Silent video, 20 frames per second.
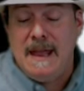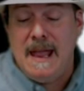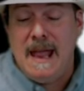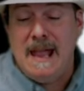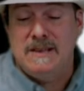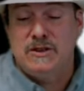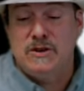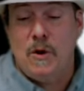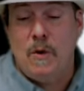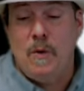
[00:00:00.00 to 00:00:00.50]

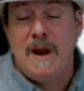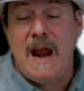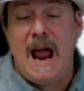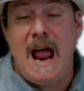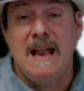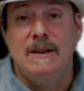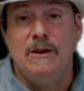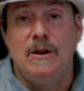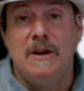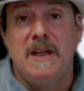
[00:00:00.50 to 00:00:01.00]
and so when
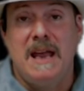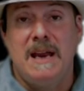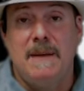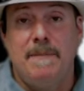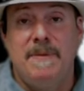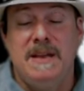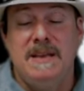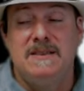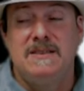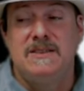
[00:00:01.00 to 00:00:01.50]
I look at a
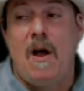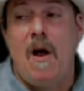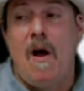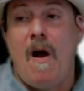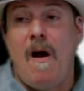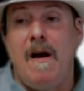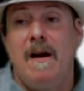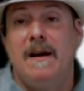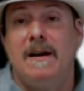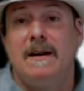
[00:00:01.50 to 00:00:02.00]
piece of
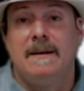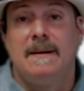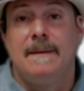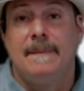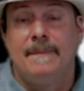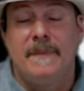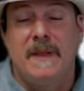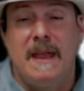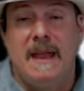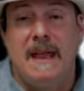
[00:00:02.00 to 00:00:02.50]
art,
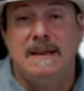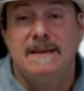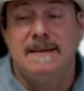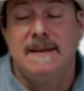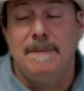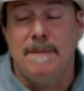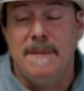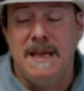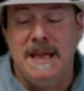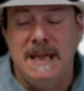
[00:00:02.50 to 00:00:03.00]
and
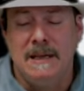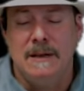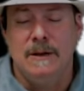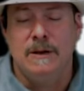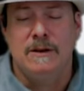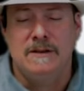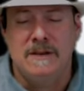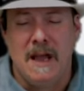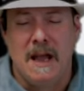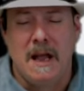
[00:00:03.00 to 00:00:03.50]
to me it
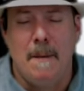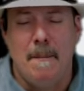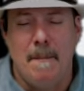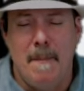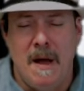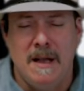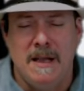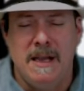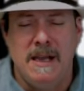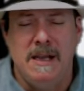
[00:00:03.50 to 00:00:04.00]
looks like a
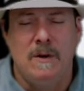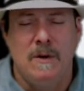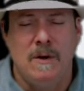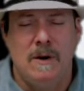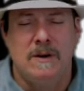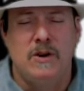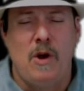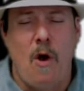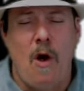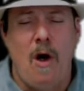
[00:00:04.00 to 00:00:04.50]
monkey
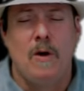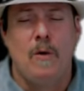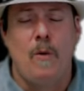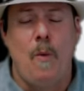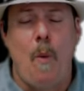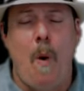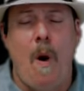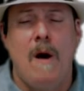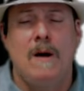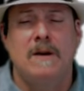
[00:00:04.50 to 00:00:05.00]
or a dog
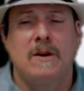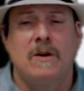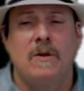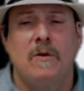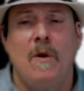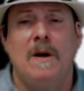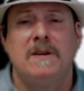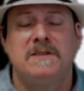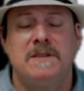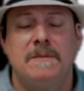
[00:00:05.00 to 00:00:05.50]
walked
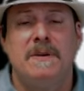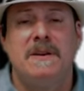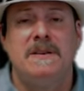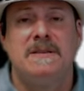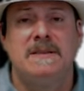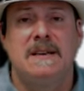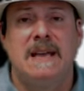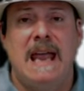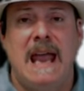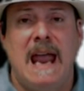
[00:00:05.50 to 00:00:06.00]
across a
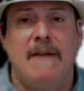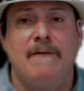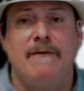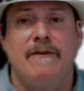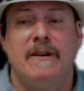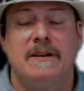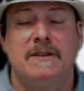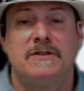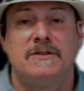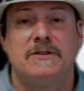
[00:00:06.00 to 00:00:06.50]
piece of
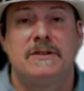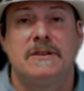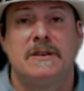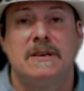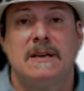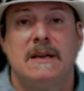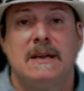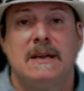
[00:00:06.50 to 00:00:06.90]
canvas,